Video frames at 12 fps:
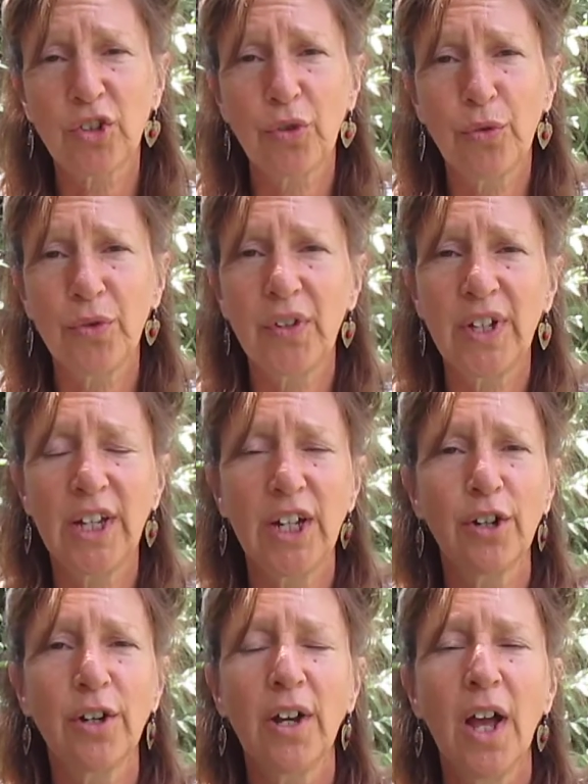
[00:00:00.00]
through the
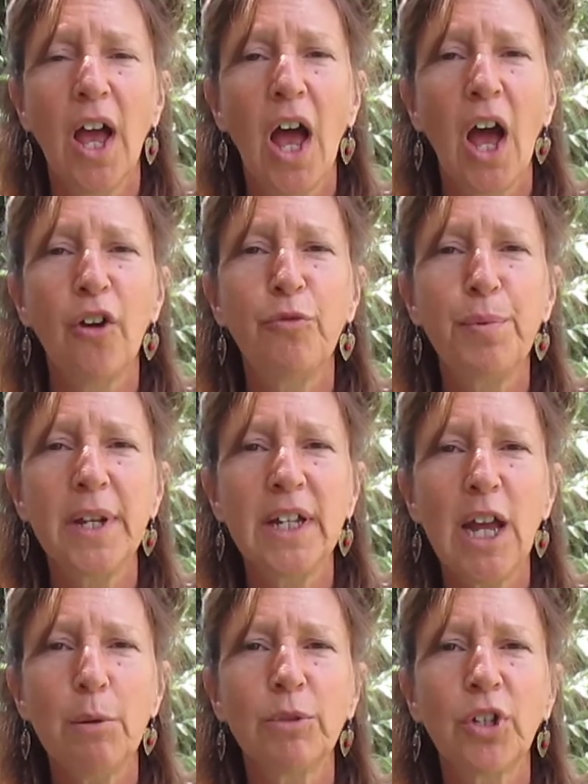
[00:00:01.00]
year, of being
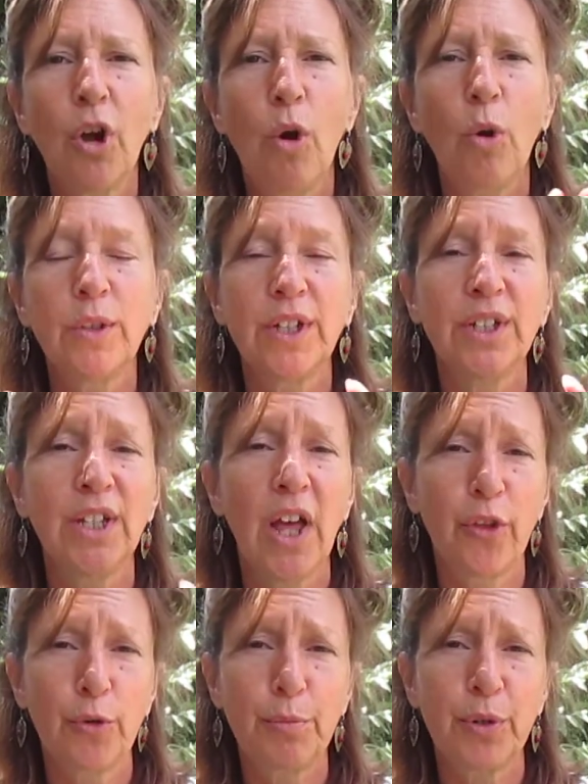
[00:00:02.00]
able to hold
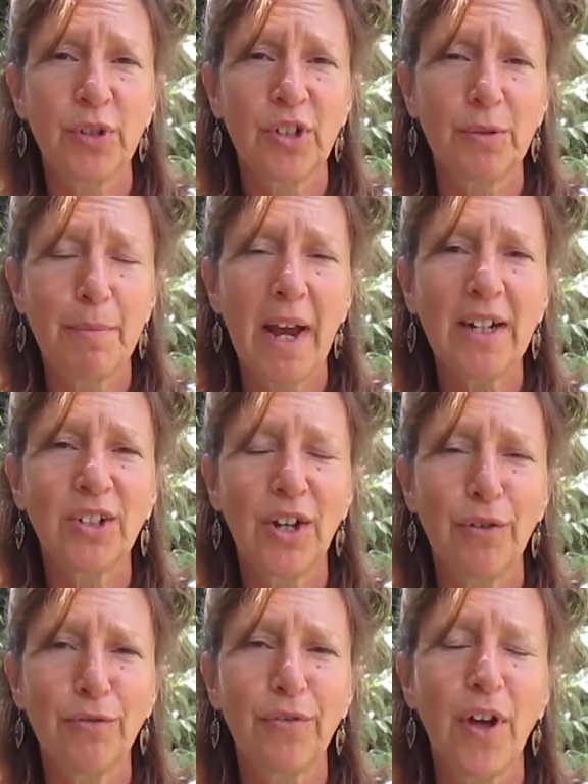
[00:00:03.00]
another
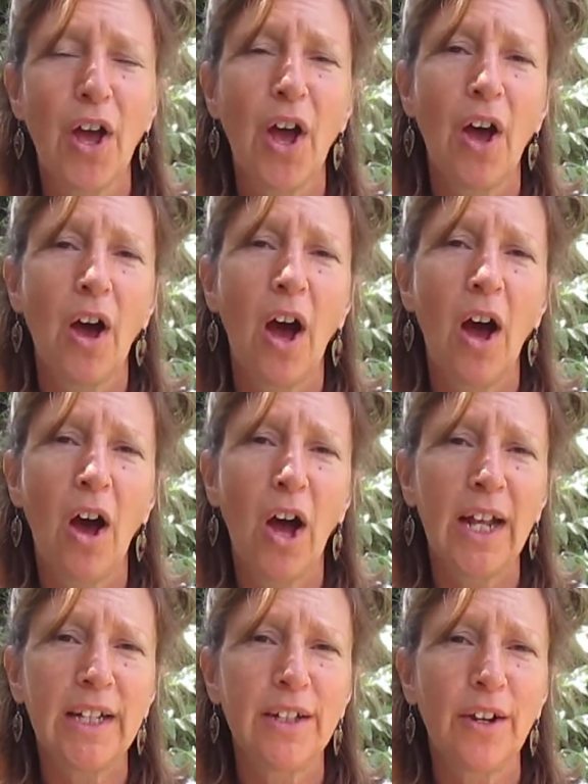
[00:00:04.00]
perspective
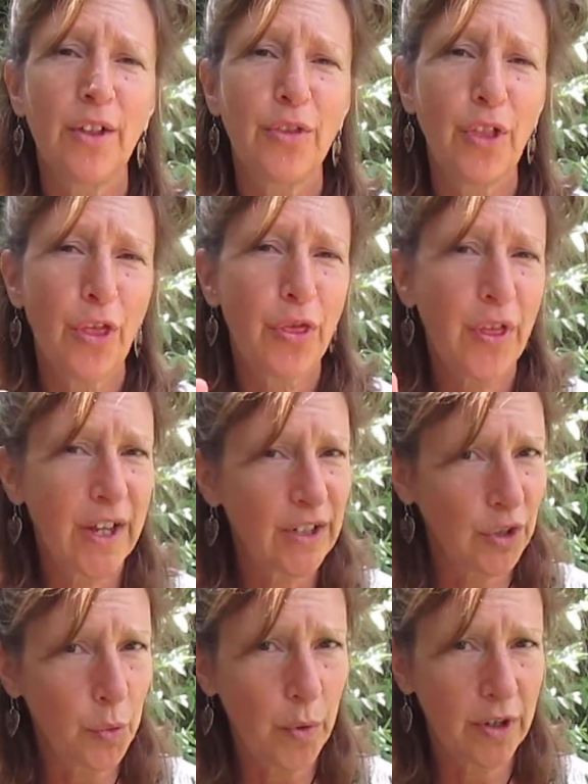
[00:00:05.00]
on the
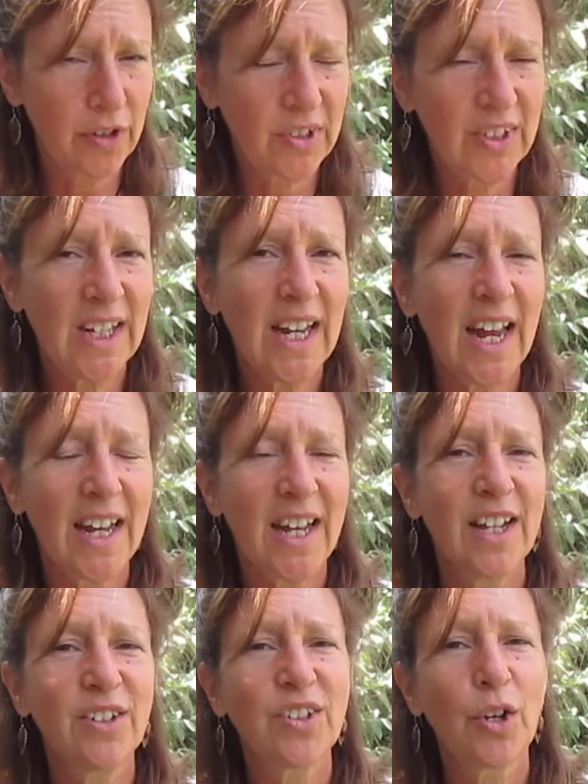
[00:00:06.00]
things that we're seeing.
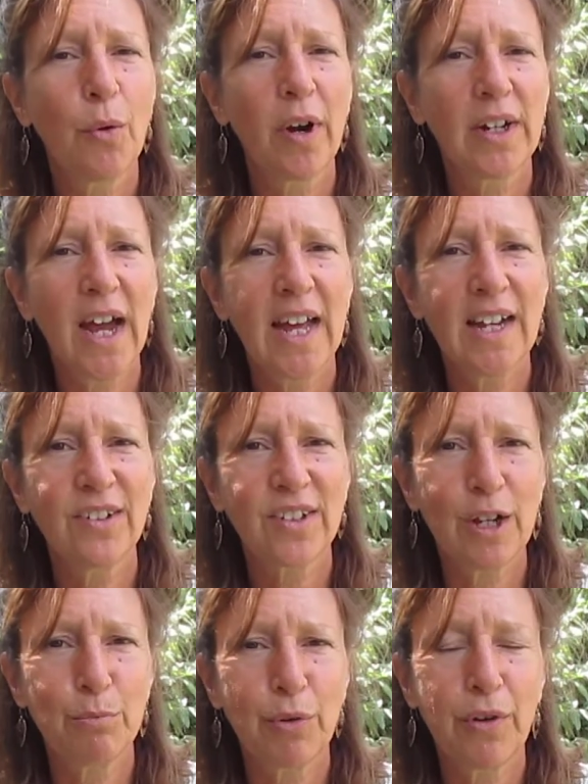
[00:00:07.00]
And so our guidance
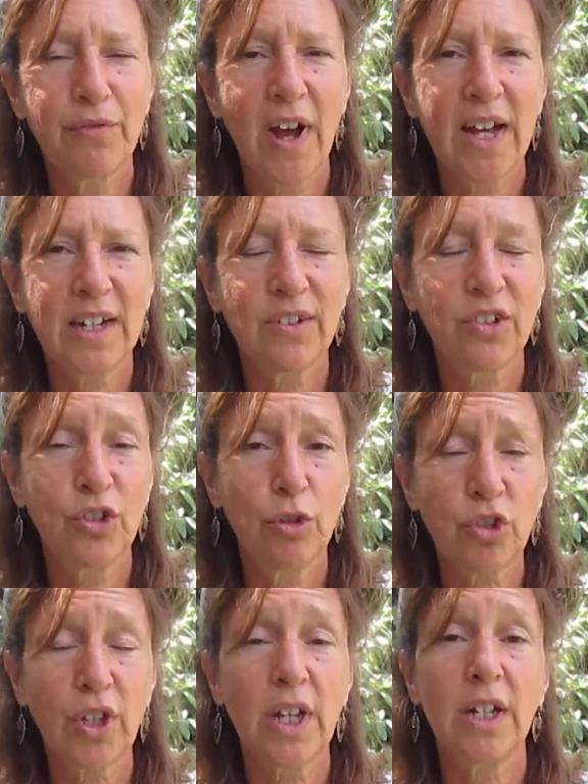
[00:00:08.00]
can provide us
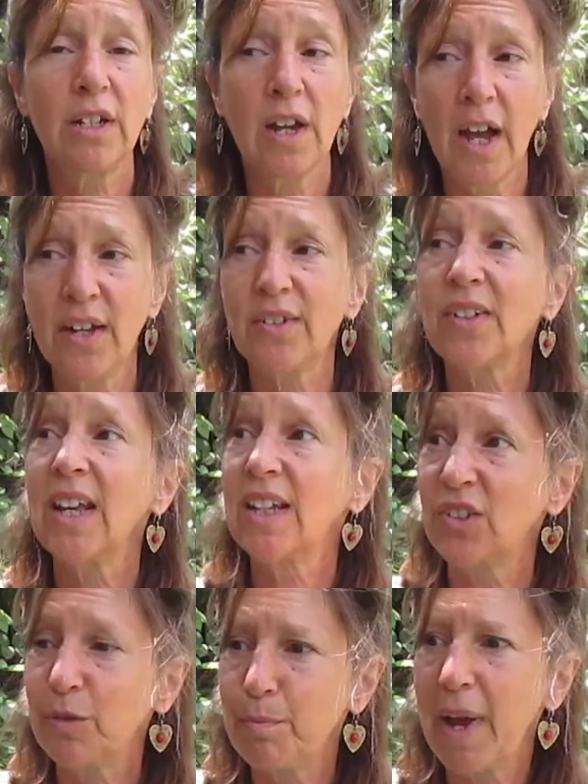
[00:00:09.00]
usually a nice,
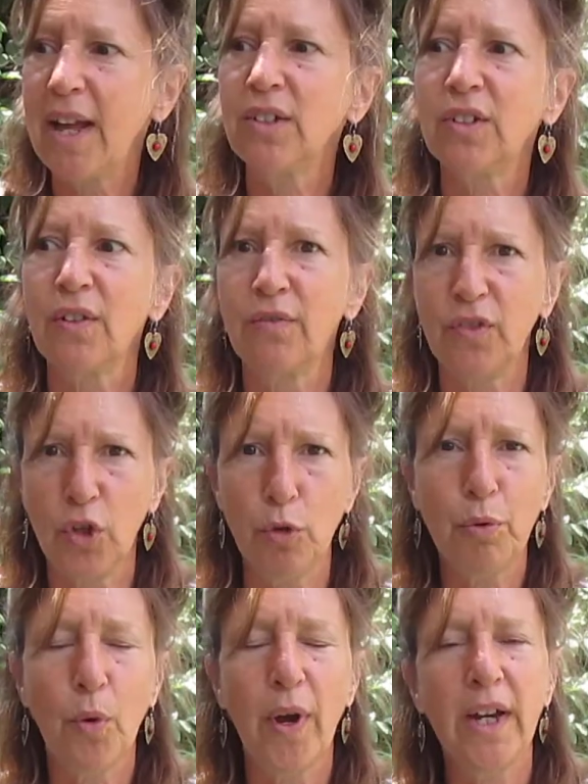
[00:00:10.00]
expansive
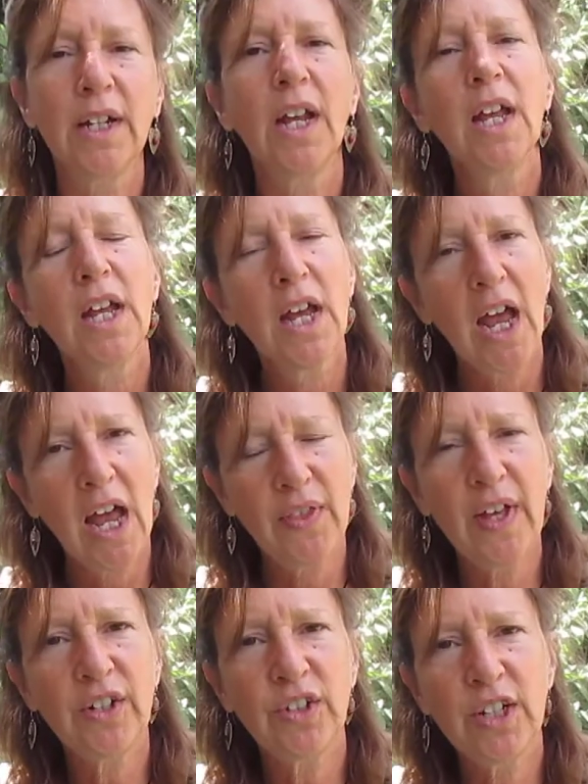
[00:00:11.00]
viewpoint
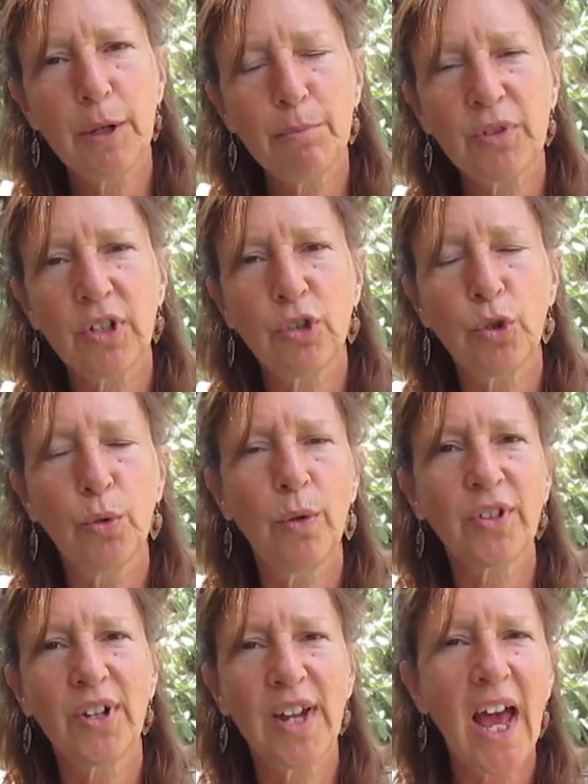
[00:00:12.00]
and then tips and
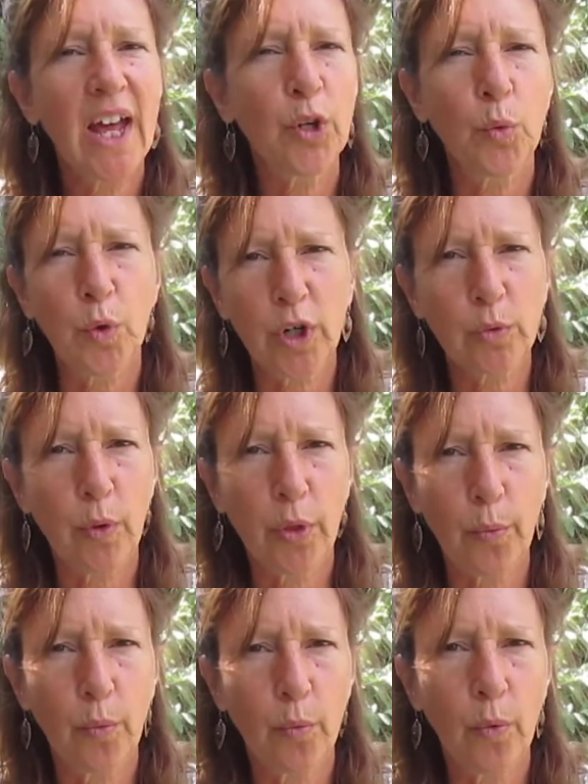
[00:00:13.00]
tools on how to work with
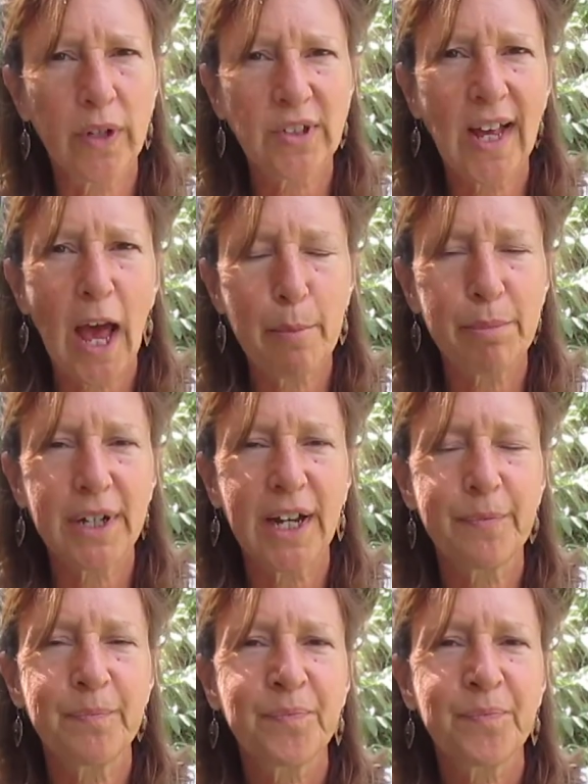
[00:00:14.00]
what's happening.